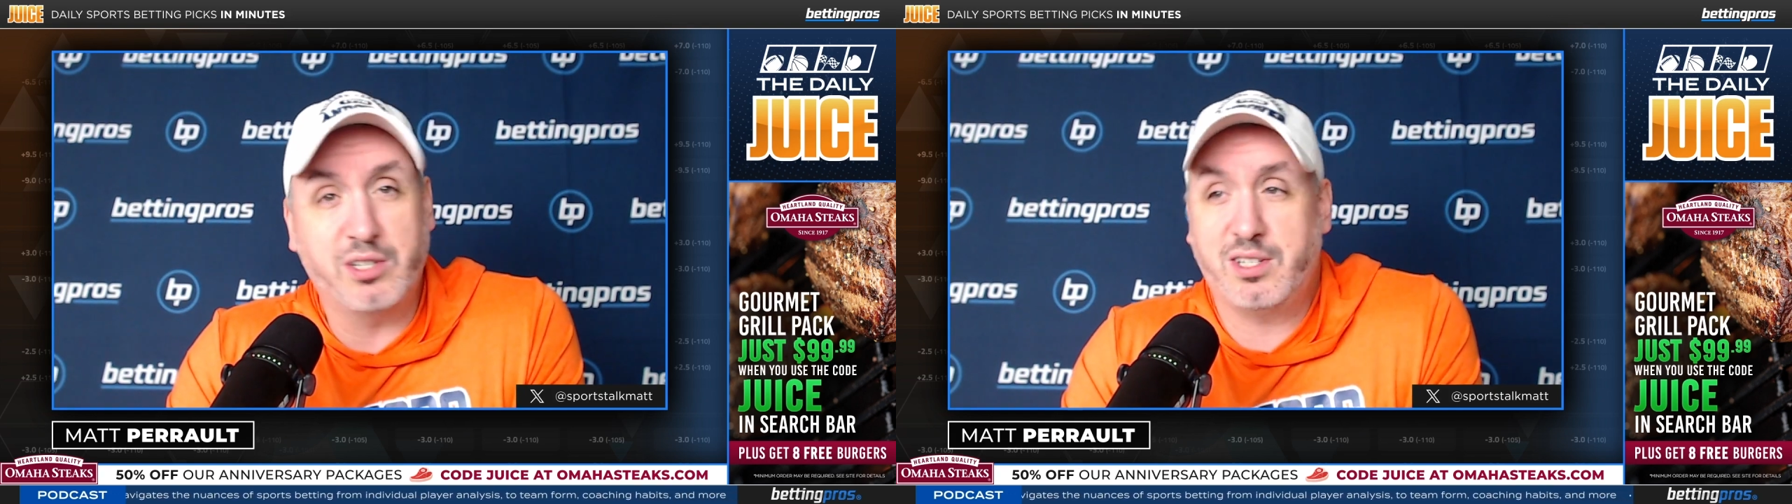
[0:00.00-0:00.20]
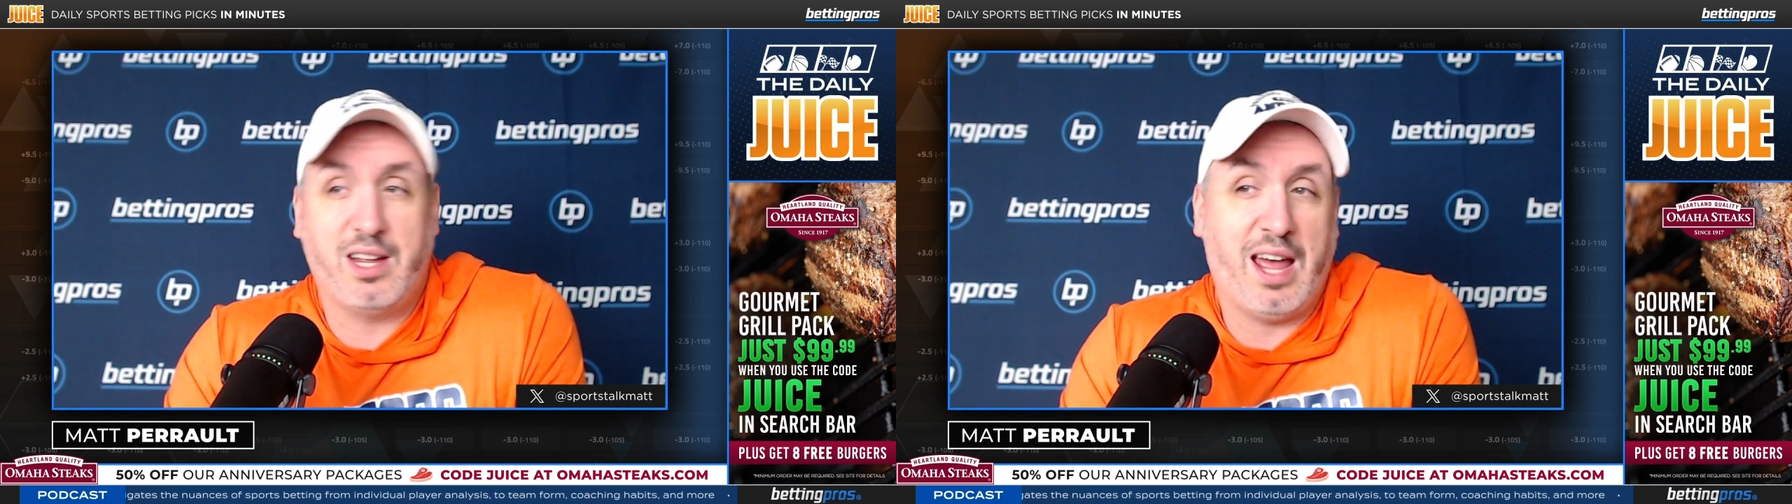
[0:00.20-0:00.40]

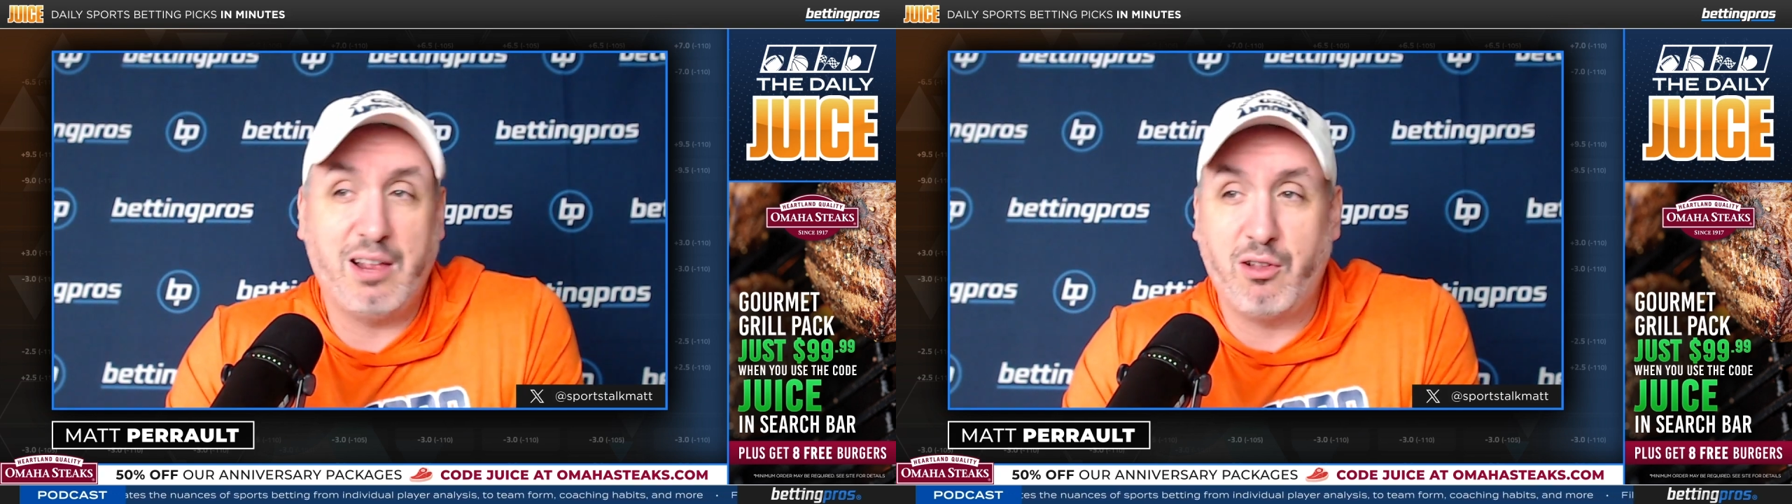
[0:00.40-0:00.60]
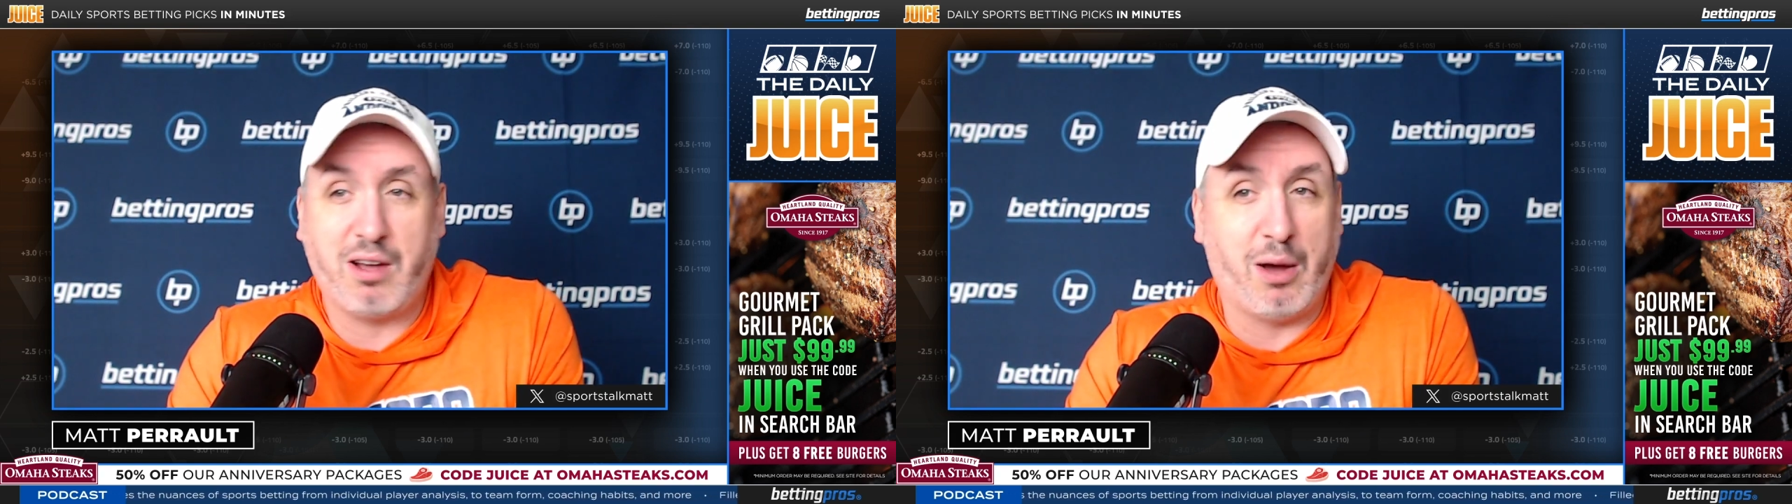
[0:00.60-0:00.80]
Just say,
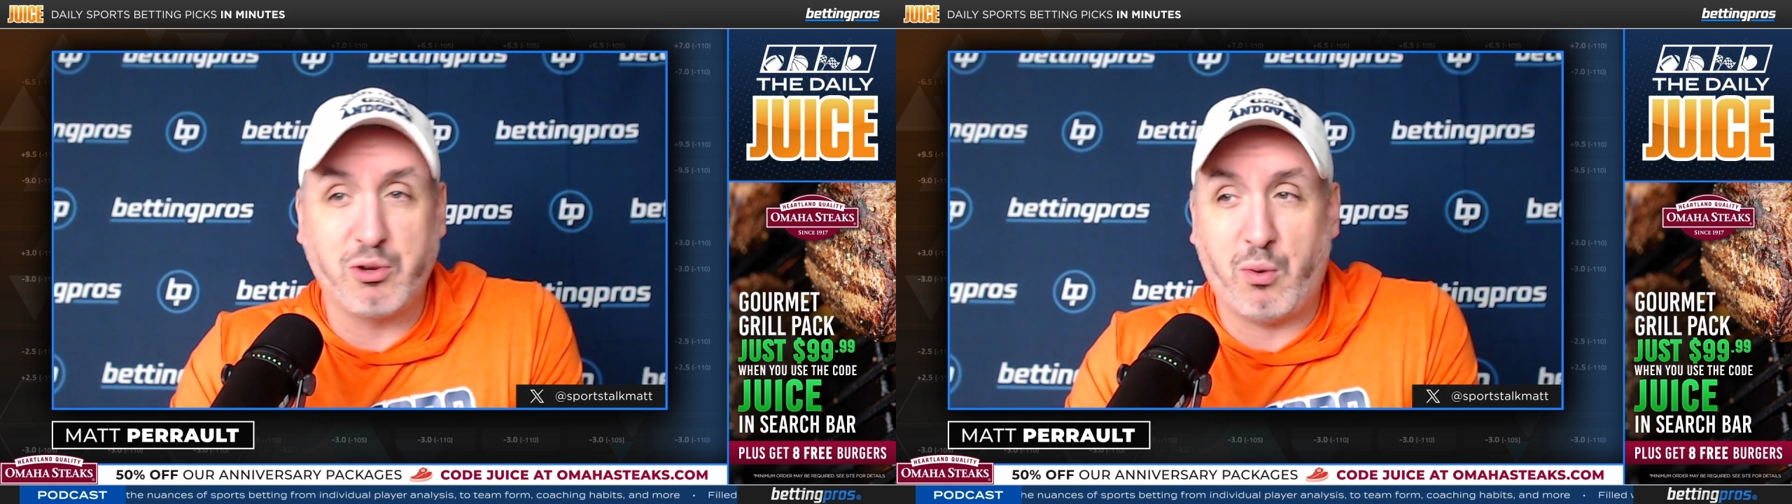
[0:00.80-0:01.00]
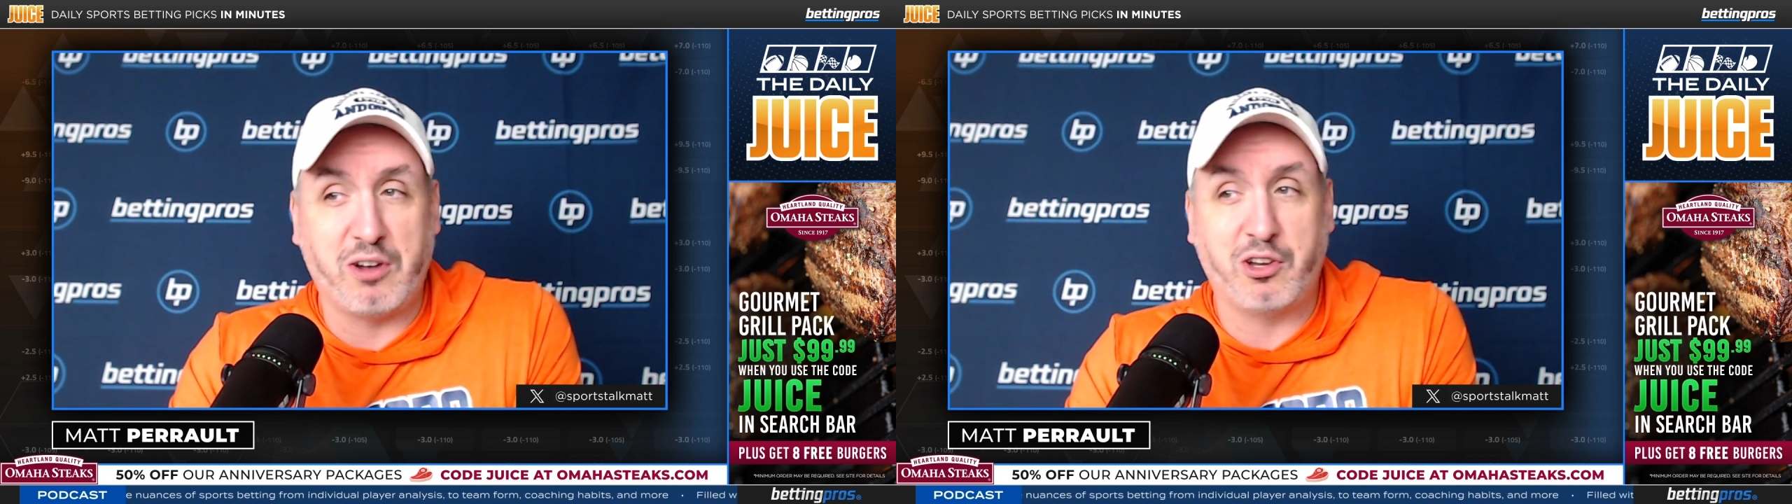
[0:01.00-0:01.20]
hey, look, I
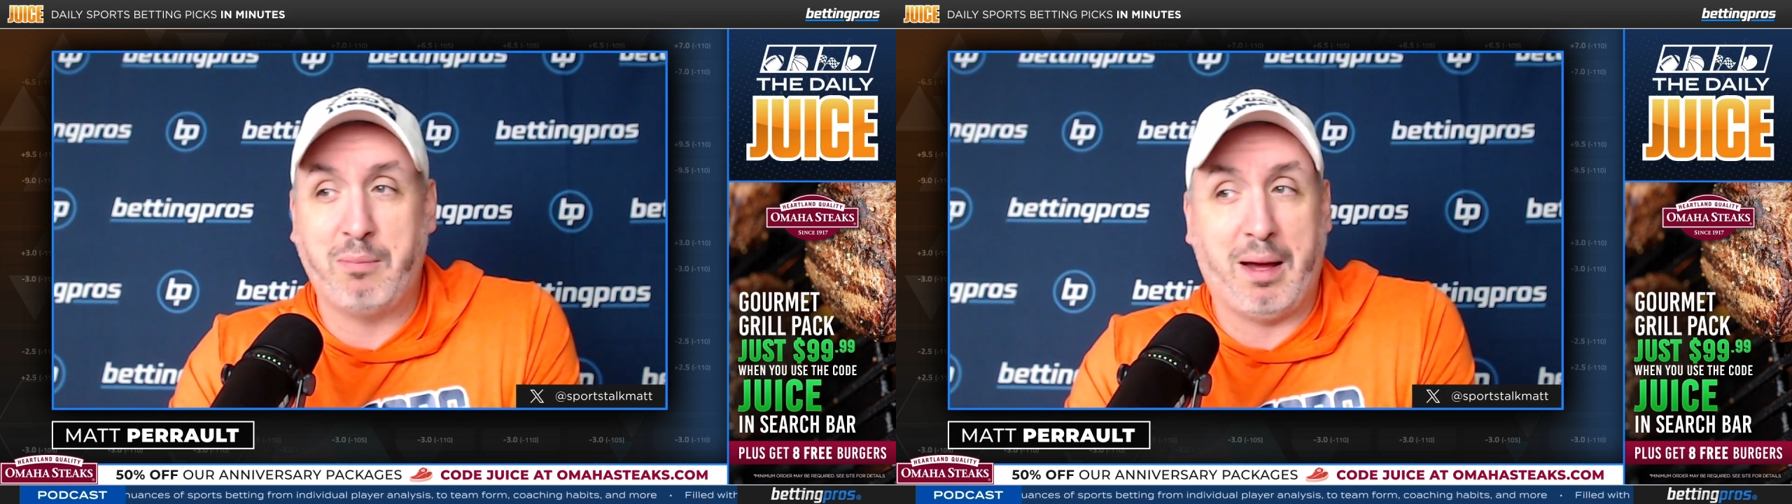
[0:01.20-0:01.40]
was watching